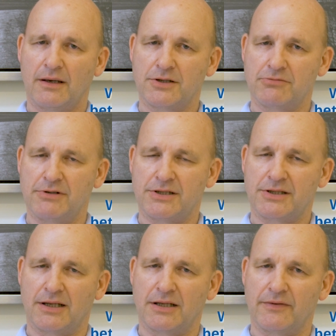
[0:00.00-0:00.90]
has reached
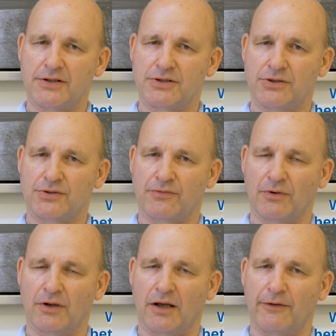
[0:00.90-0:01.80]
the end of its useful
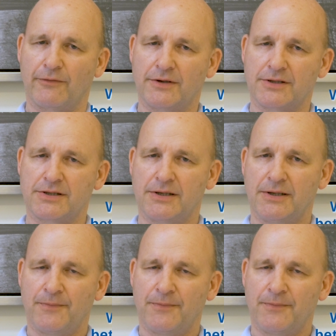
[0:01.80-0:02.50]
life. It's